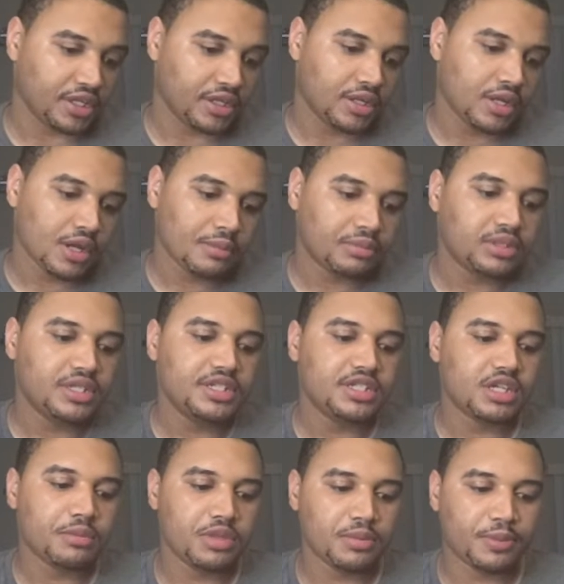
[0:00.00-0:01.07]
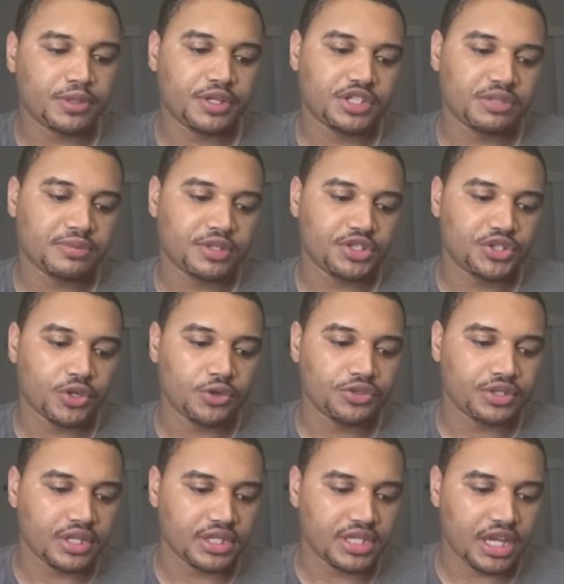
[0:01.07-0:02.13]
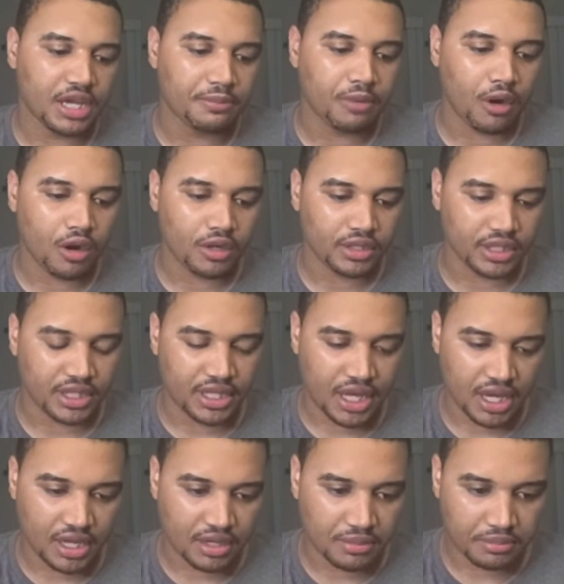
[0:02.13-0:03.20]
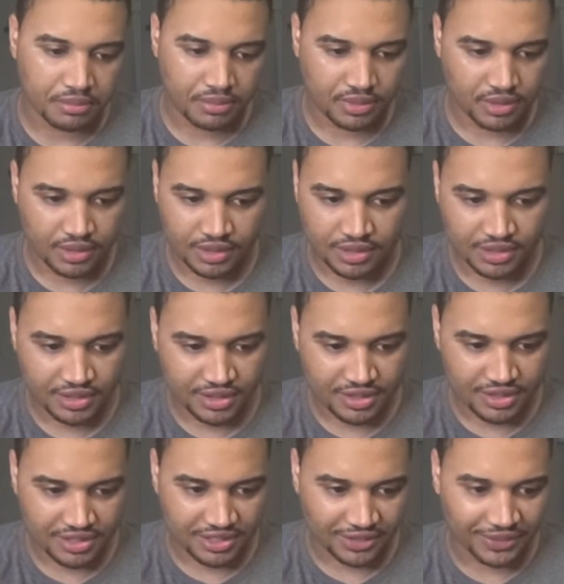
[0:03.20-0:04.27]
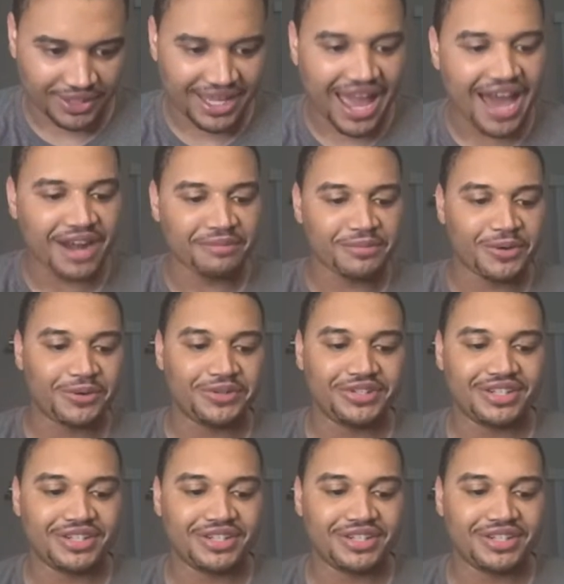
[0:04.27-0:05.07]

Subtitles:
Please send me the participants chosen to take part in the game. So cat emoji.